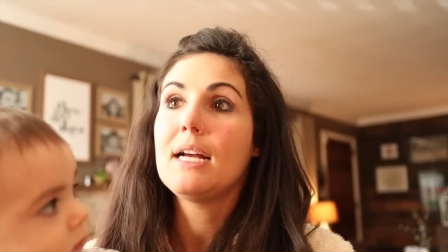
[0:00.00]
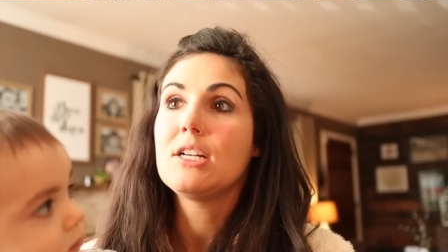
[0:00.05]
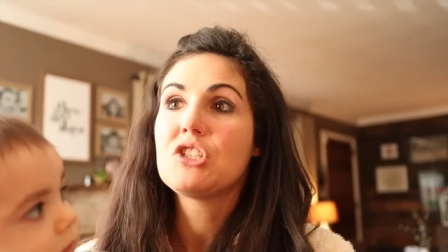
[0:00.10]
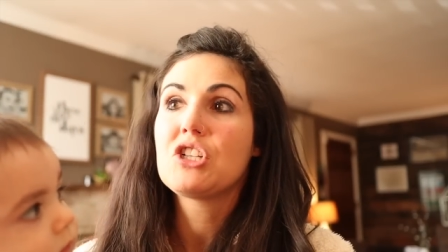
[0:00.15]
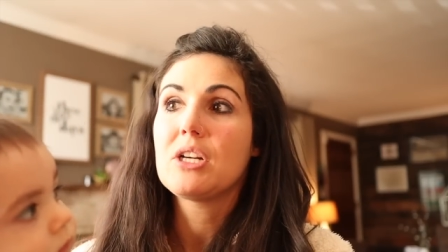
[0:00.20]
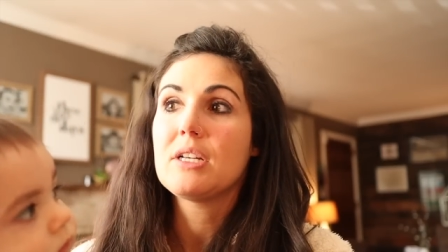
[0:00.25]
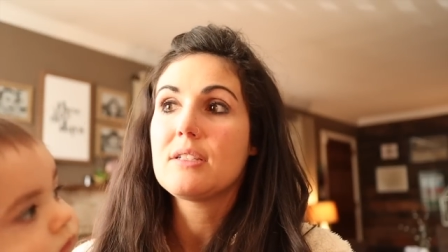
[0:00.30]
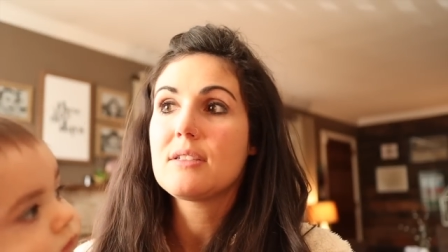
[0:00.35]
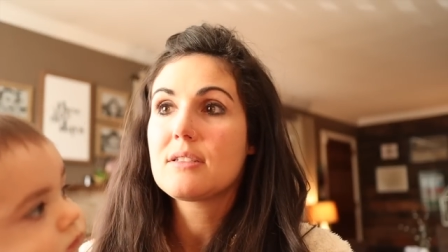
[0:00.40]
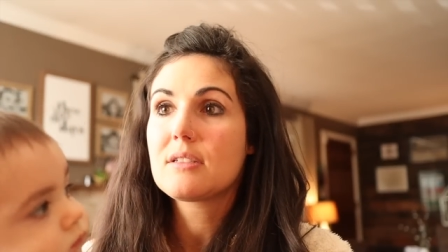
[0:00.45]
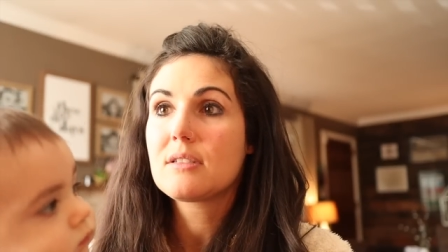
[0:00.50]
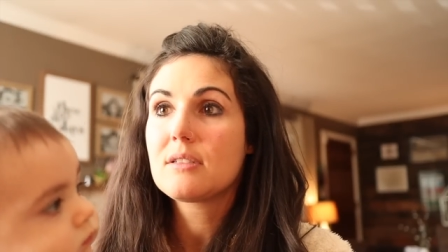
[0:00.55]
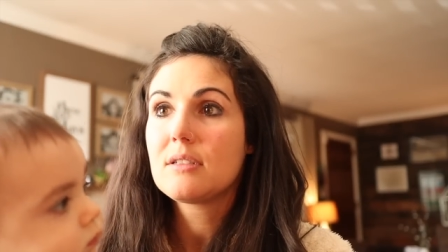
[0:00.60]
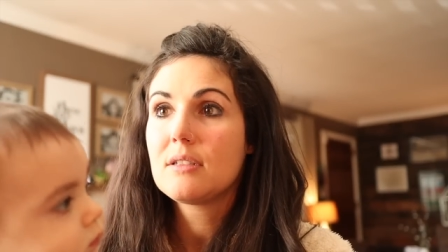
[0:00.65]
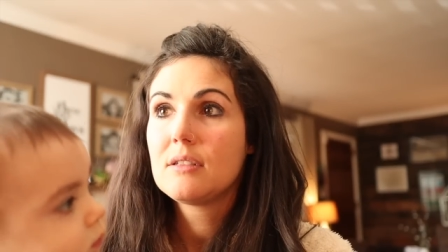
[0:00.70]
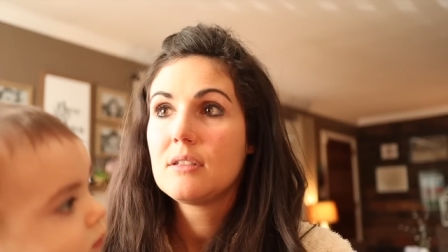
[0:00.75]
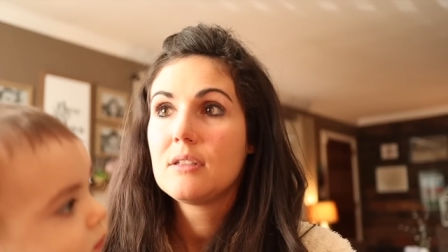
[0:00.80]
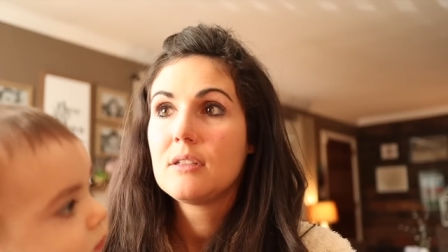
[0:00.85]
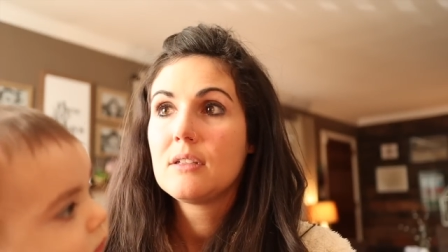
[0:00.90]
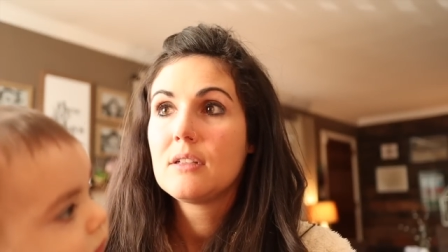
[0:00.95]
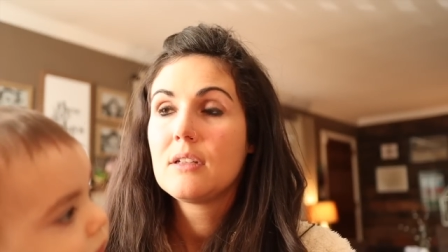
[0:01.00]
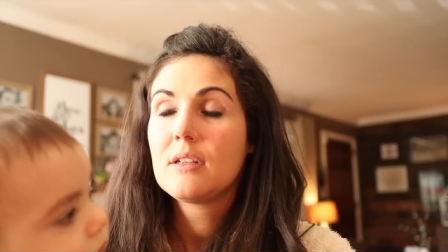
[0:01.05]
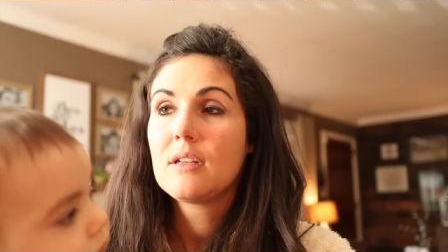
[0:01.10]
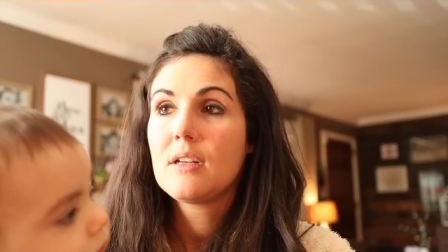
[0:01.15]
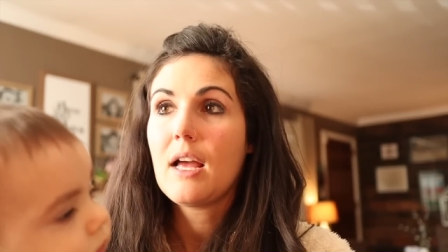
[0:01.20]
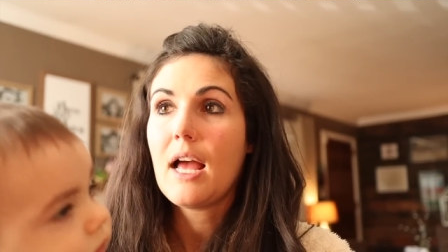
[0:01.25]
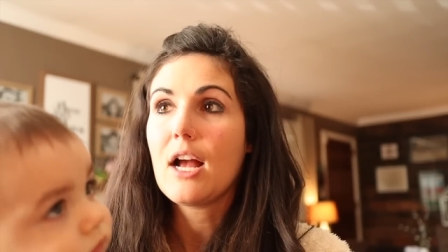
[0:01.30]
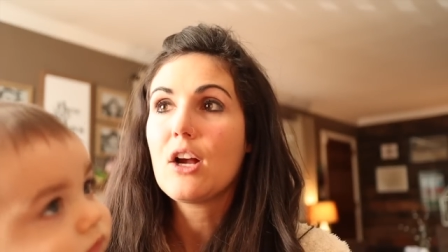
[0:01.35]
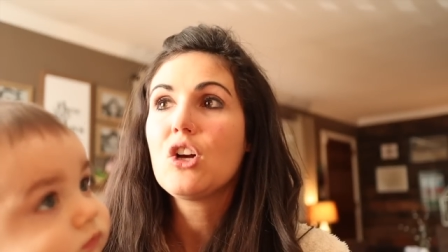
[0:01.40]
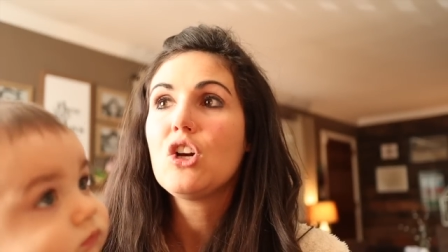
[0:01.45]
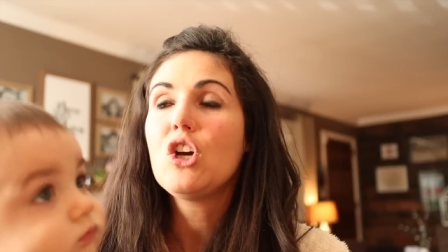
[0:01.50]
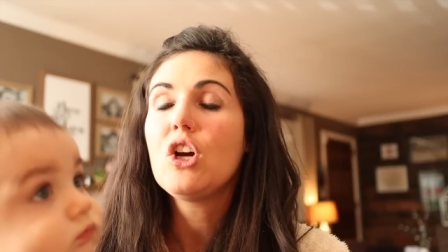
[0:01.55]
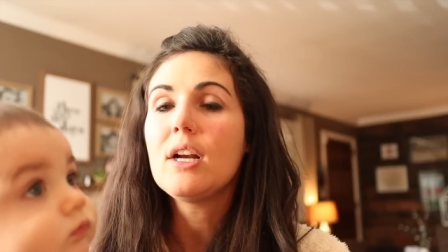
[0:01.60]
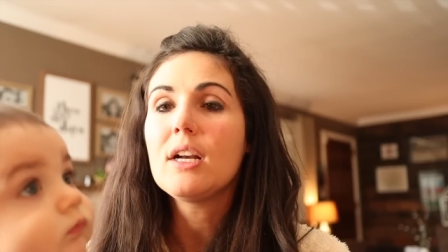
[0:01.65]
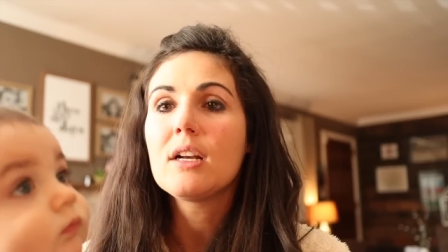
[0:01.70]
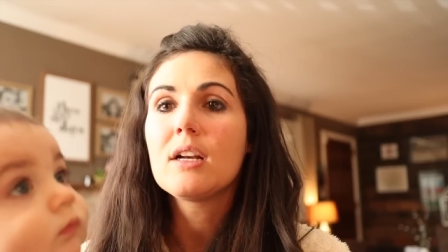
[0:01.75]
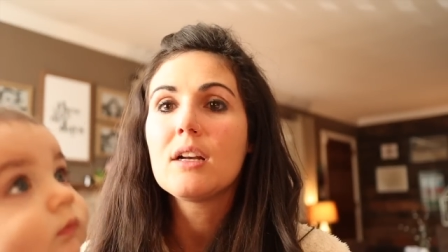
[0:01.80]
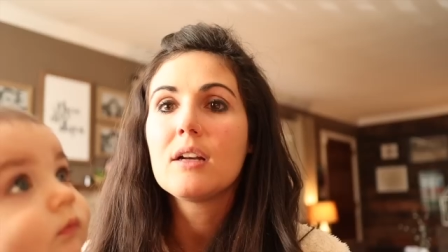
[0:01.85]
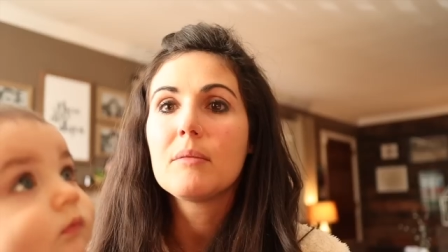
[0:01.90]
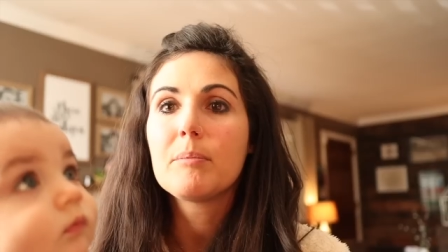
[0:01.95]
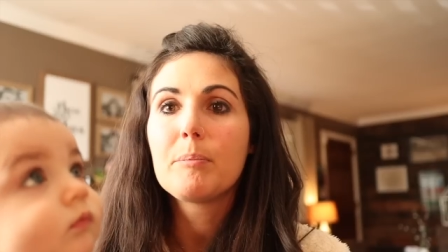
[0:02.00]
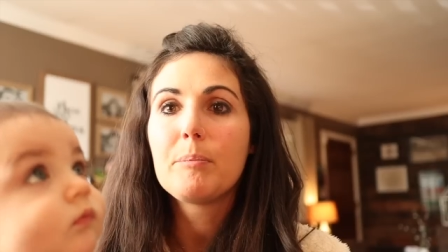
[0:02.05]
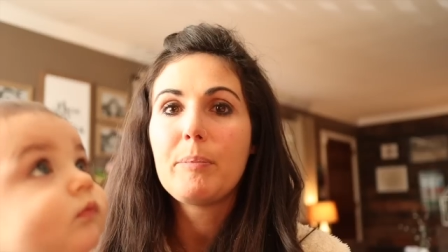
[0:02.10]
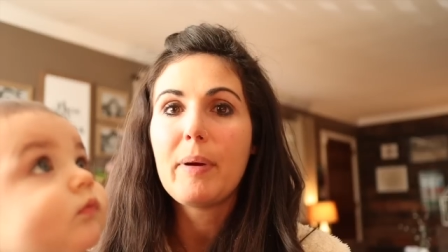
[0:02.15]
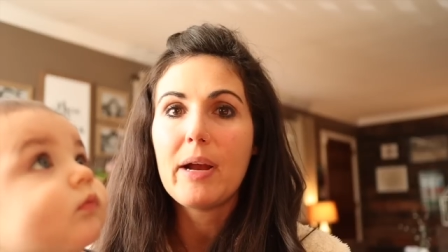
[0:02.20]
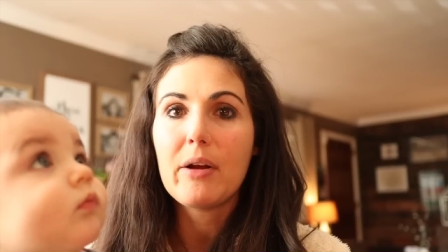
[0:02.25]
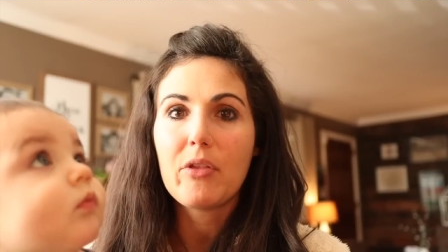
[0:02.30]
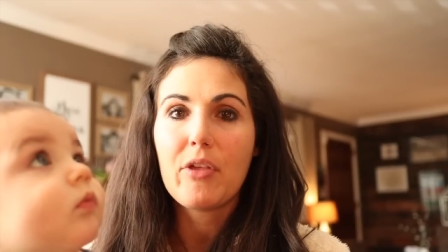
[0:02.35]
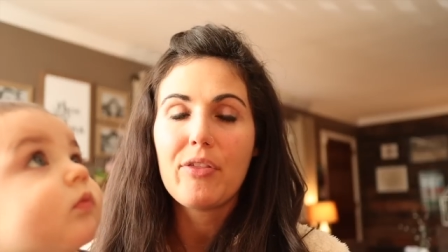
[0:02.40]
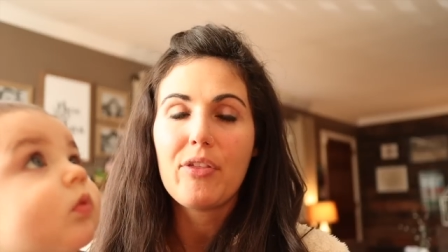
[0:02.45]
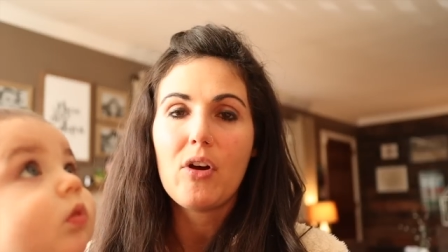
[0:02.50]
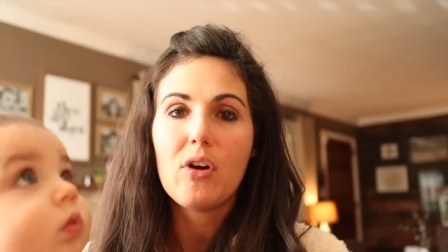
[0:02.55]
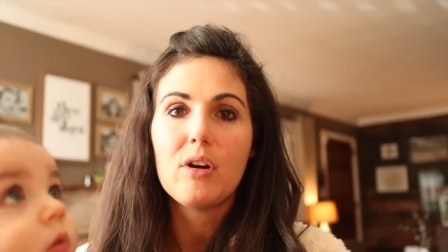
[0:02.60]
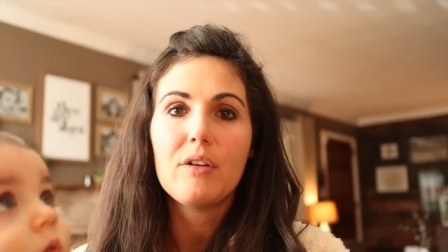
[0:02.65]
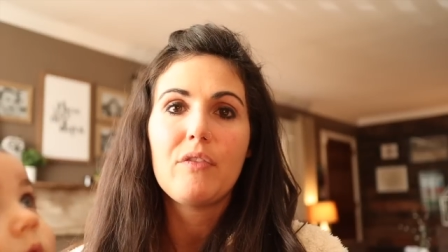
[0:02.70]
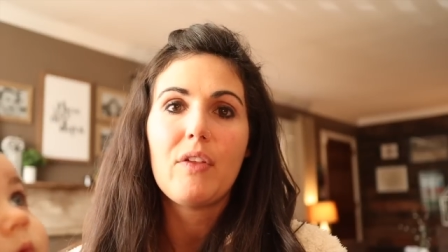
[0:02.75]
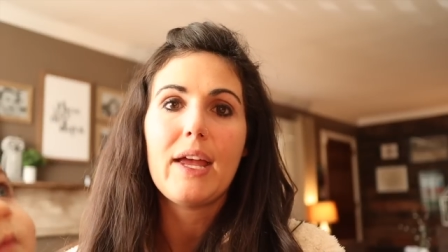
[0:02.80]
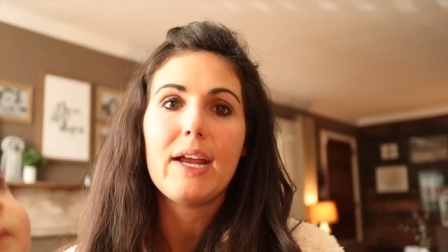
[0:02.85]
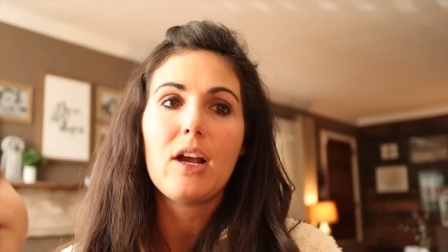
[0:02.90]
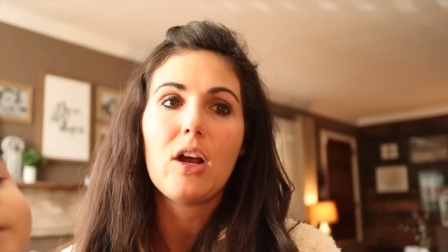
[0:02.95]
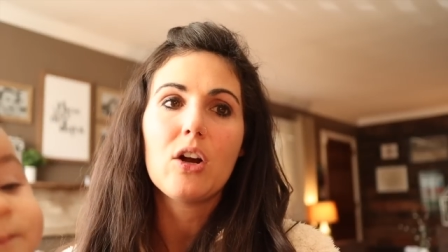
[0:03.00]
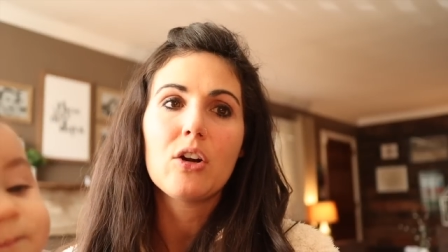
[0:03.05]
I couldn't bear the thought of, like,